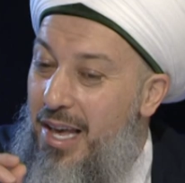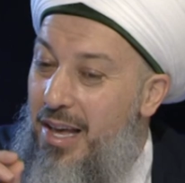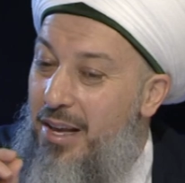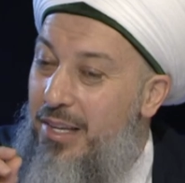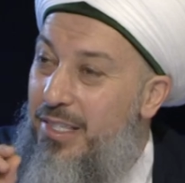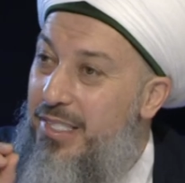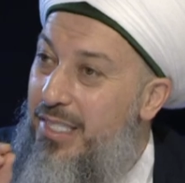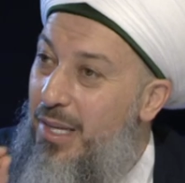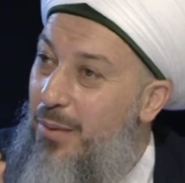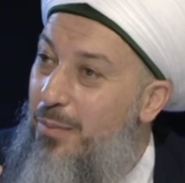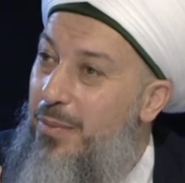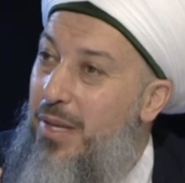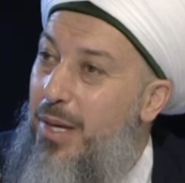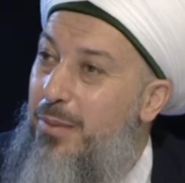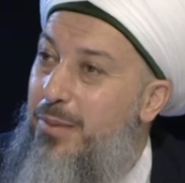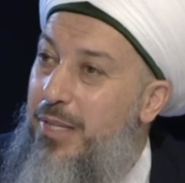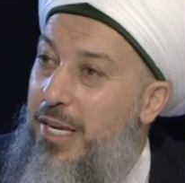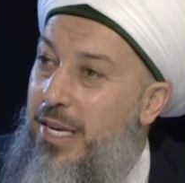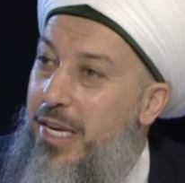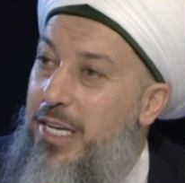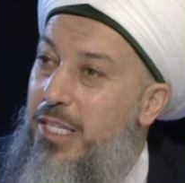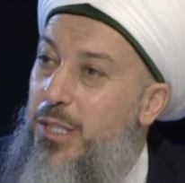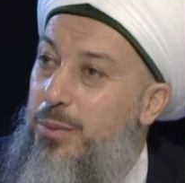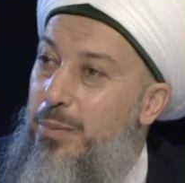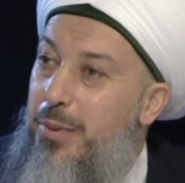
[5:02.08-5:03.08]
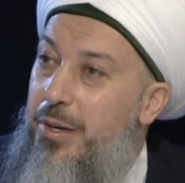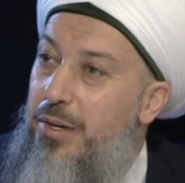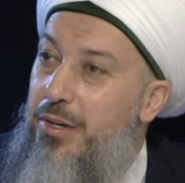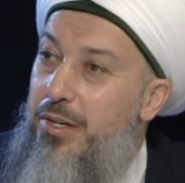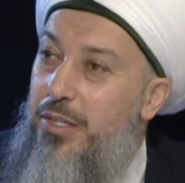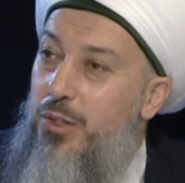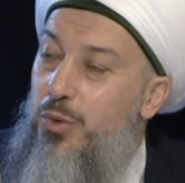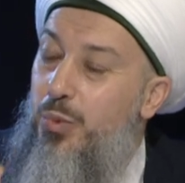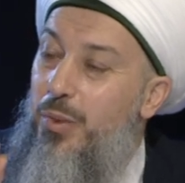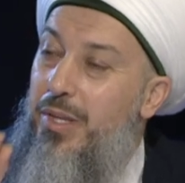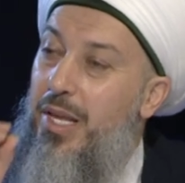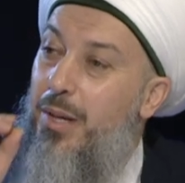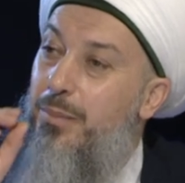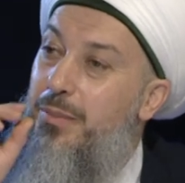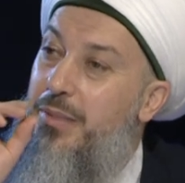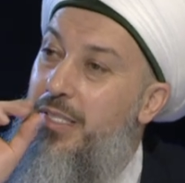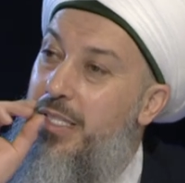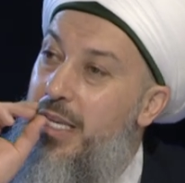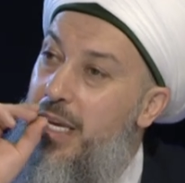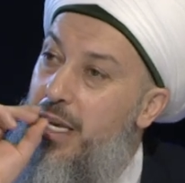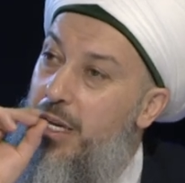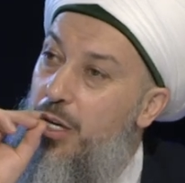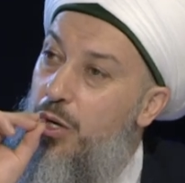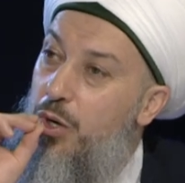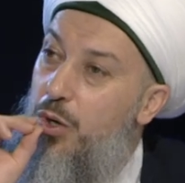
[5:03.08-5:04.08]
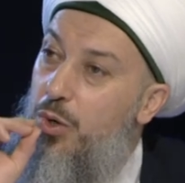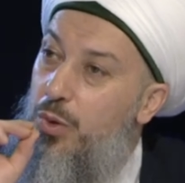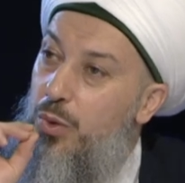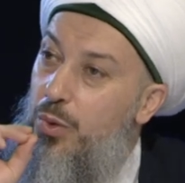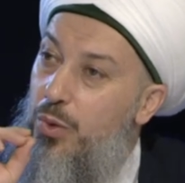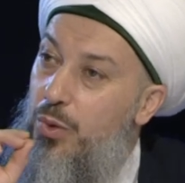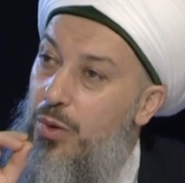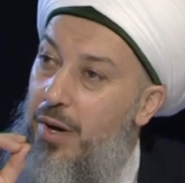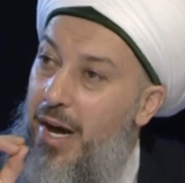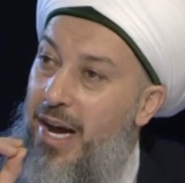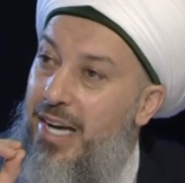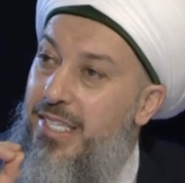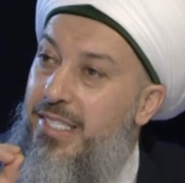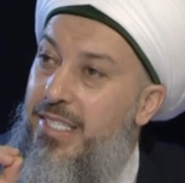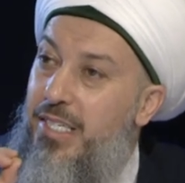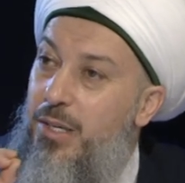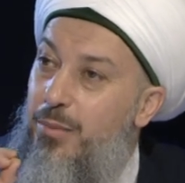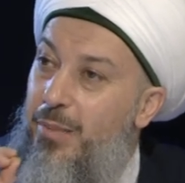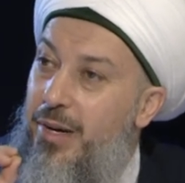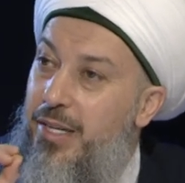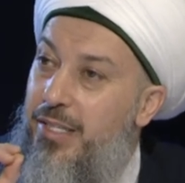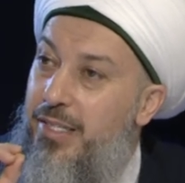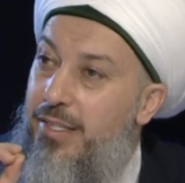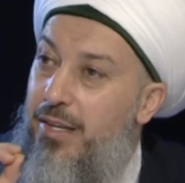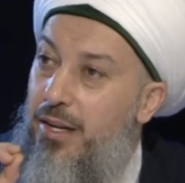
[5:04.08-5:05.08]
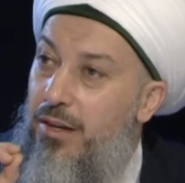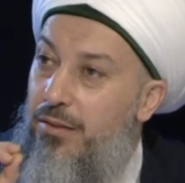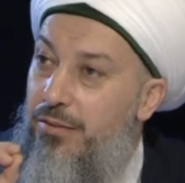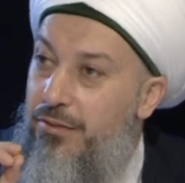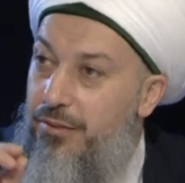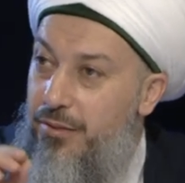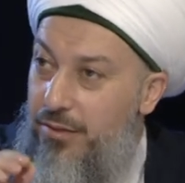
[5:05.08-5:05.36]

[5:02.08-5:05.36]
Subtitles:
sometimes I experience when I'm saying who, I see myself